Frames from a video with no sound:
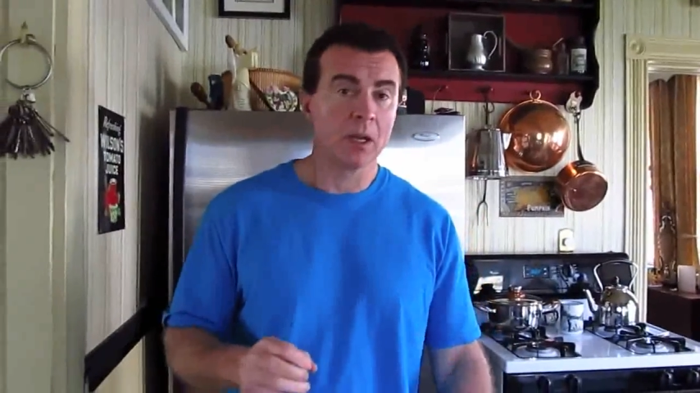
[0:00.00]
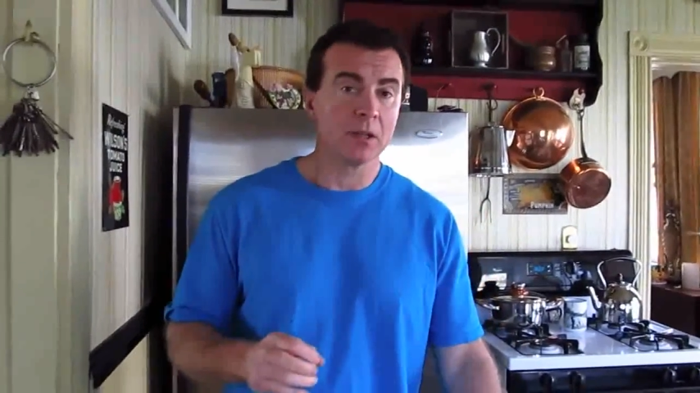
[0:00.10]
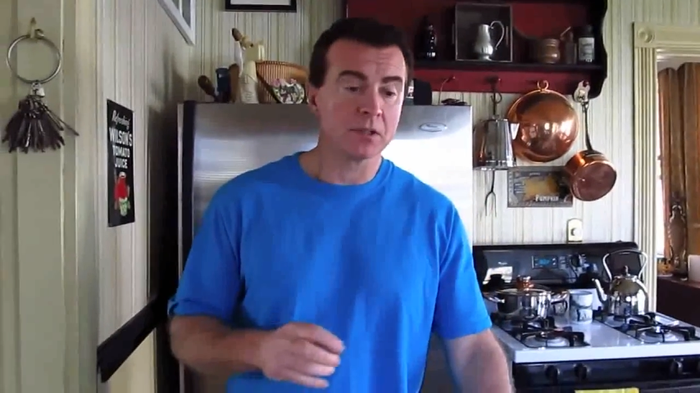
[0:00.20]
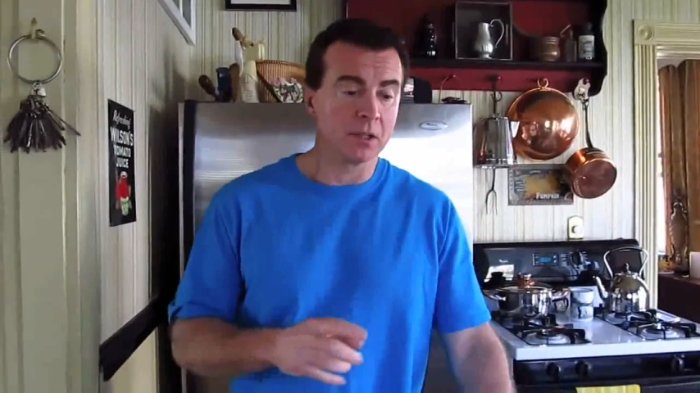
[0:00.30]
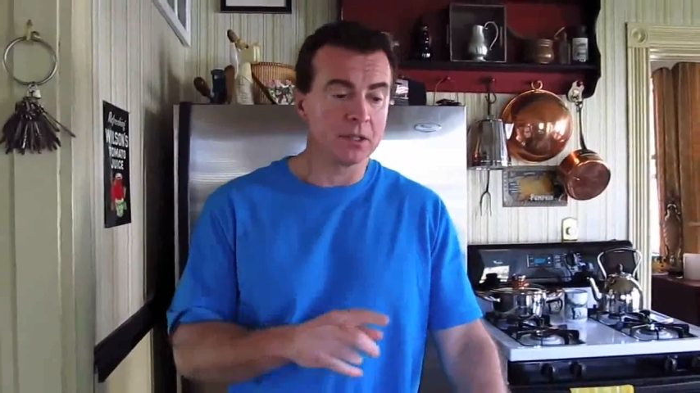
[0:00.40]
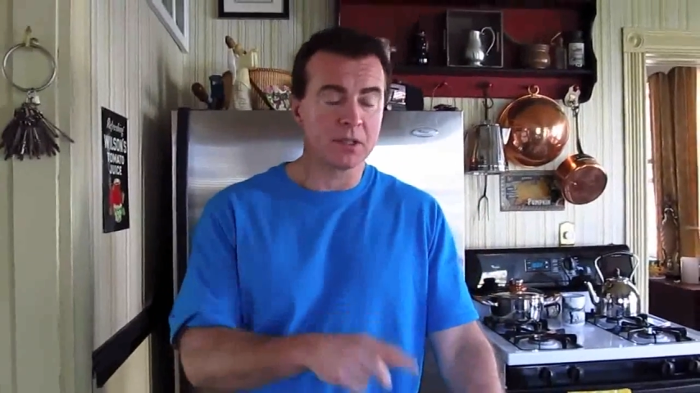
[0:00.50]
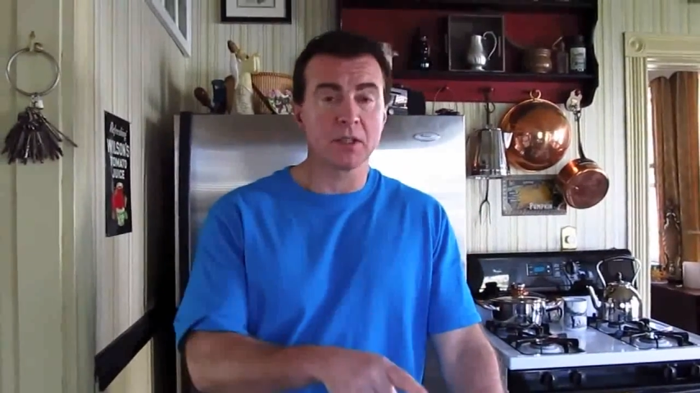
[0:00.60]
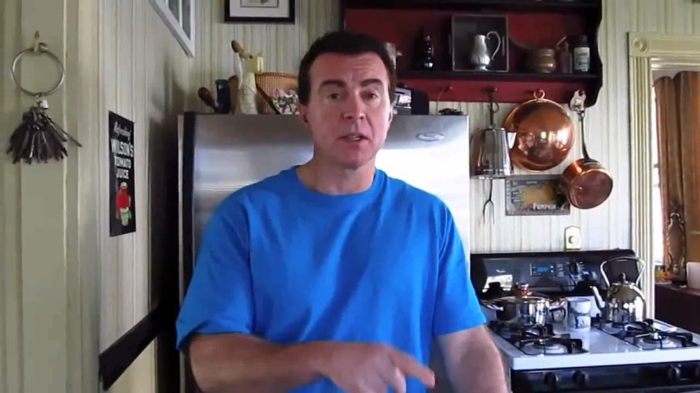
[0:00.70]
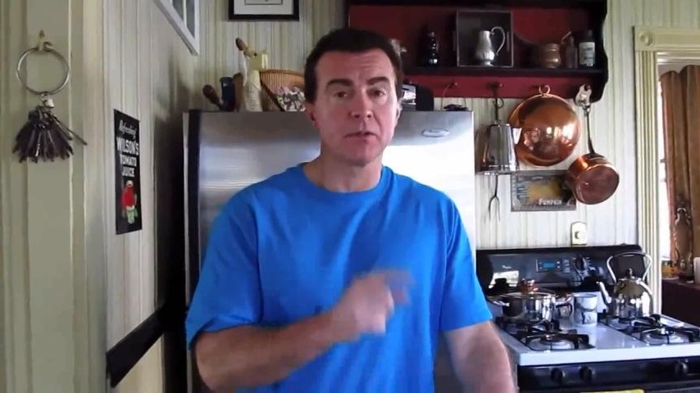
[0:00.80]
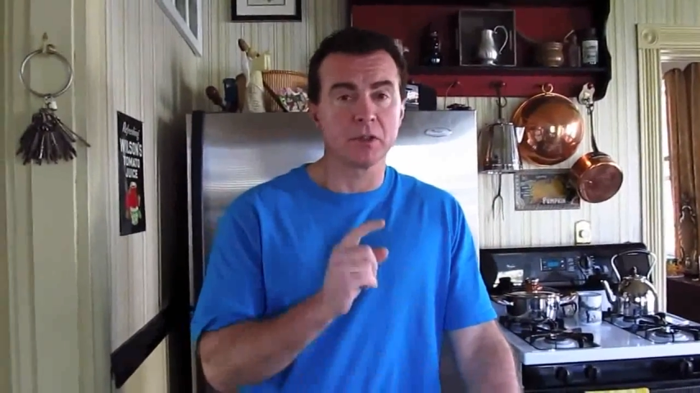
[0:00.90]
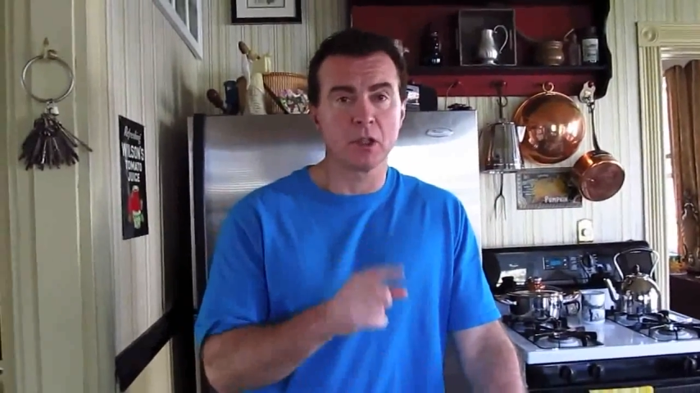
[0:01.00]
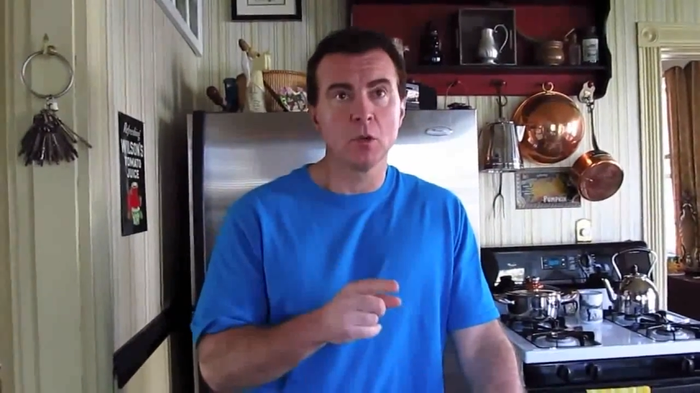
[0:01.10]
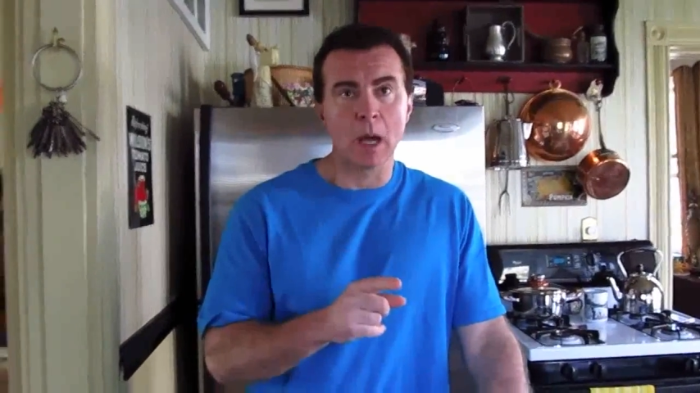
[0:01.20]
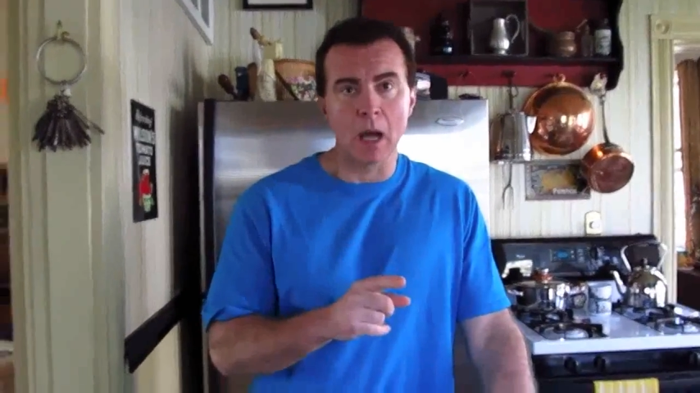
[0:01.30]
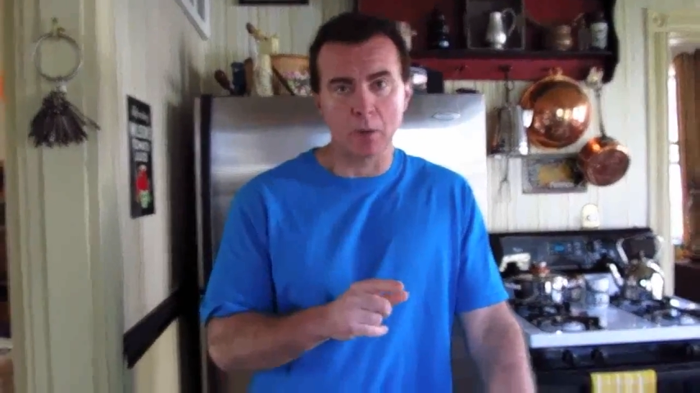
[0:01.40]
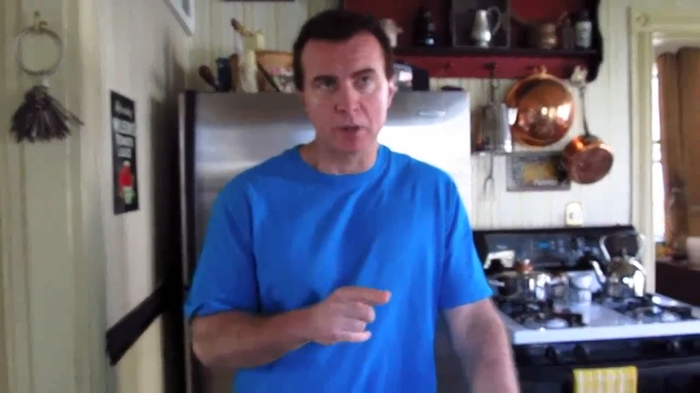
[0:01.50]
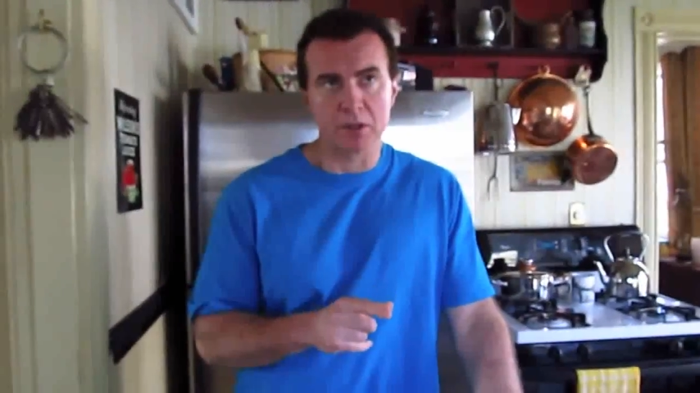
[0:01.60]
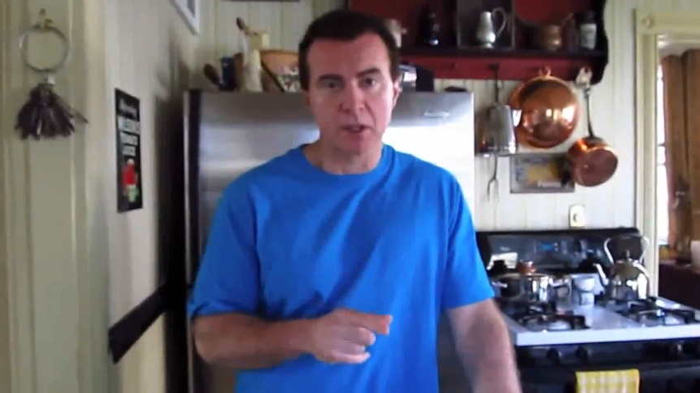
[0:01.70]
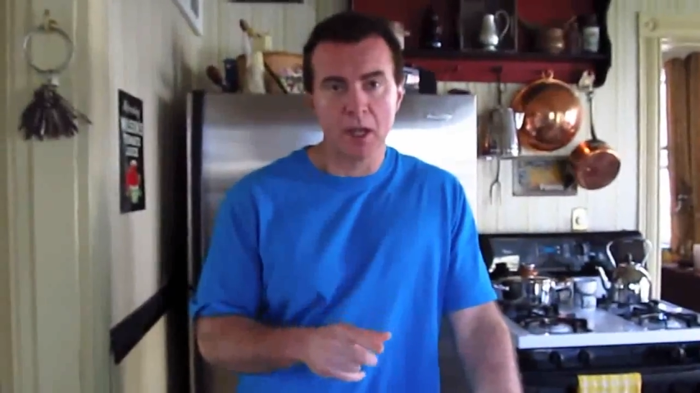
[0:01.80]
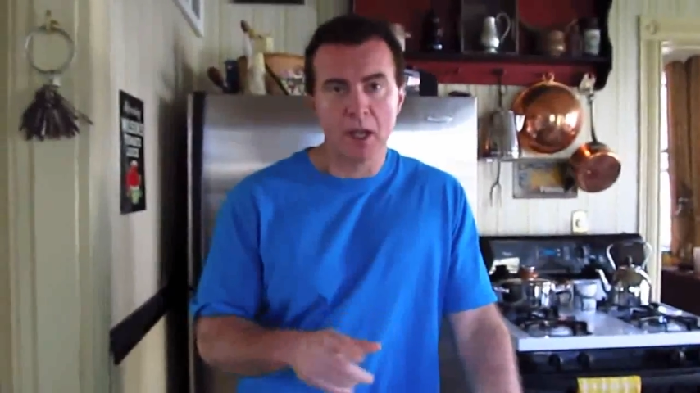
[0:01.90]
and it's going to sit there for 2 hours.